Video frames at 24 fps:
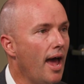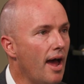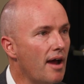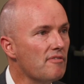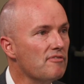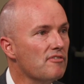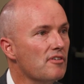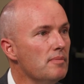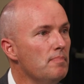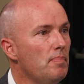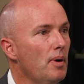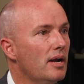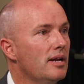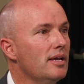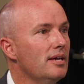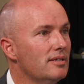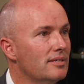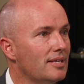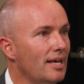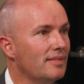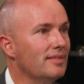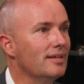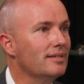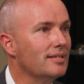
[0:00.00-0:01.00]
Everybody
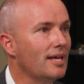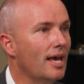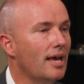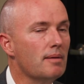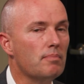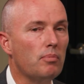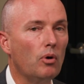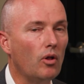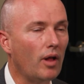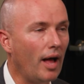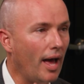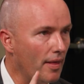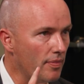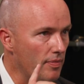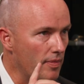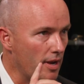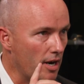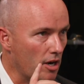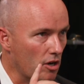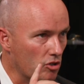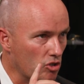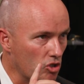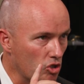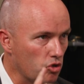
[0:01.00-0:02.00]
is at the table, and
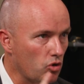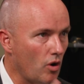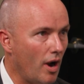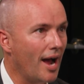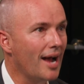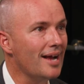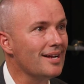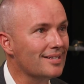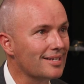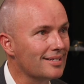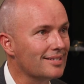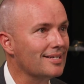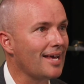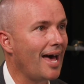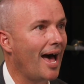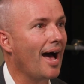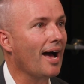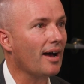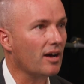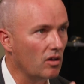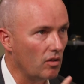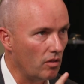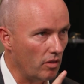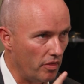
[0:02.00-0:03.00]
they're trying to
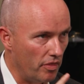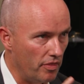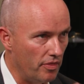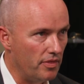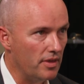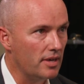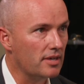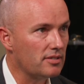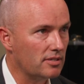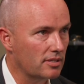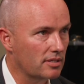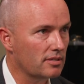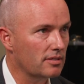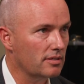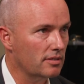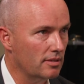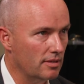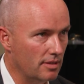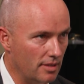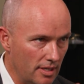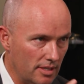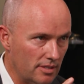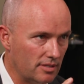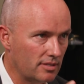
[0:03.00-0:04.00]
tackle this
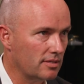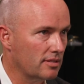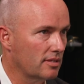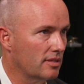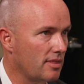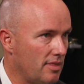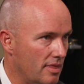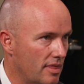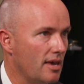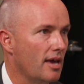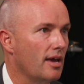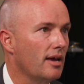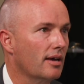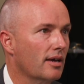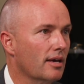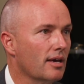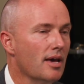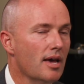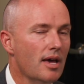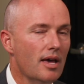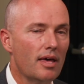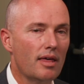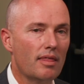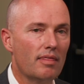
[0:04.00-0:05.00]
thing,
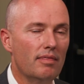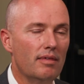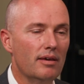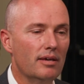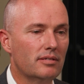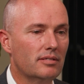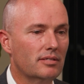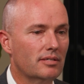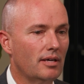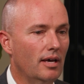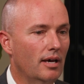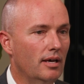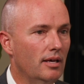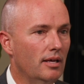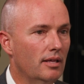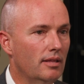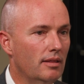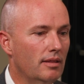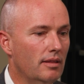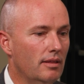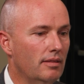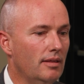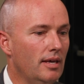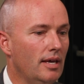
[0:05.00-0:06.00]

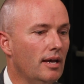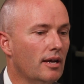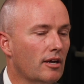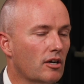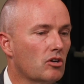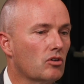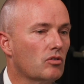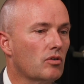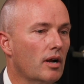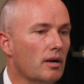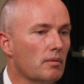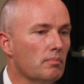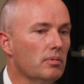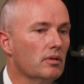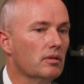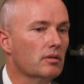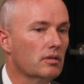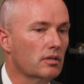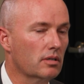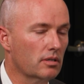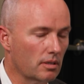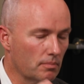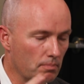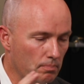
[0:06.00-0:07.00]
the
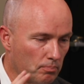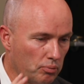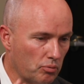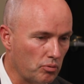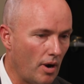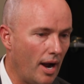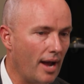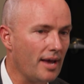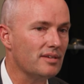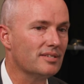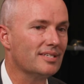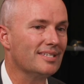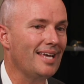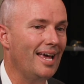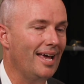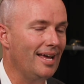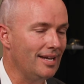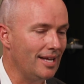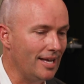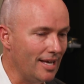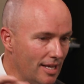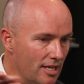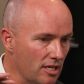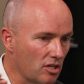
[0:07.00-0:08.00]
incredible price
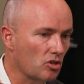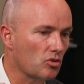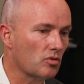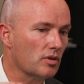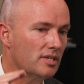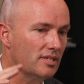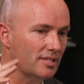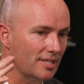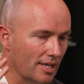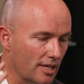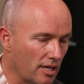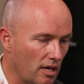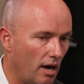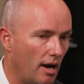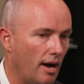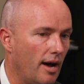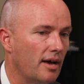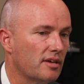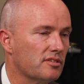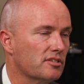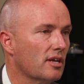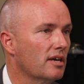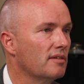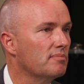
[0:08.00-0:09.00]
and increasing
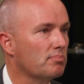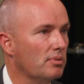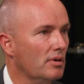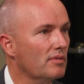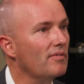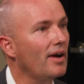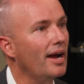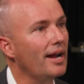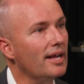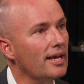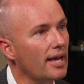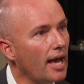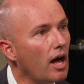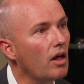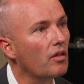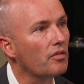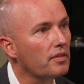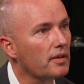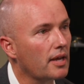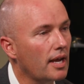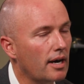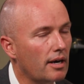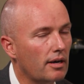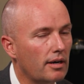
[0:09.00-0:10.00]
cost of providing
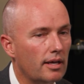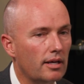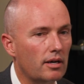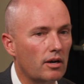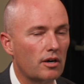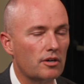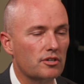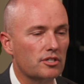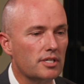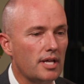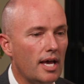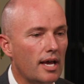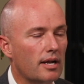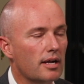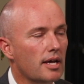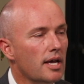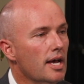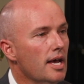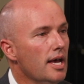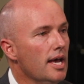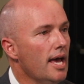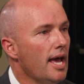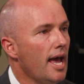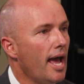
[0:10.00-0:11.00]
healthcare in our state.
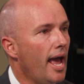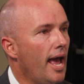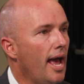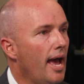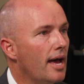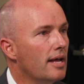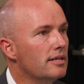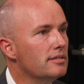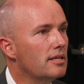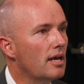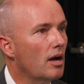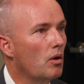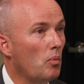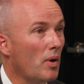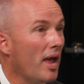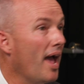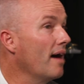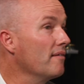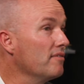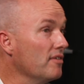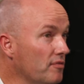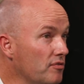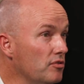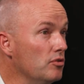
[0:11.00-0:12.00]
And we
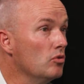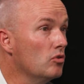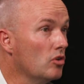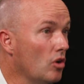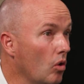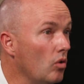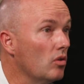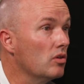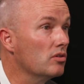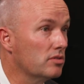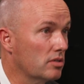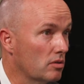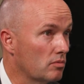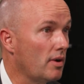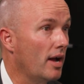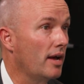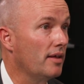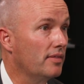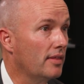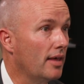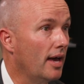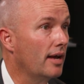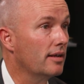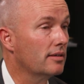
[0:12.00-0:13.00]
have a few goals
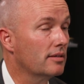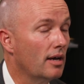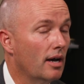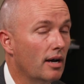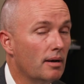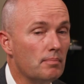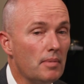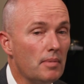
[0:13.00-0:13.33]
around that.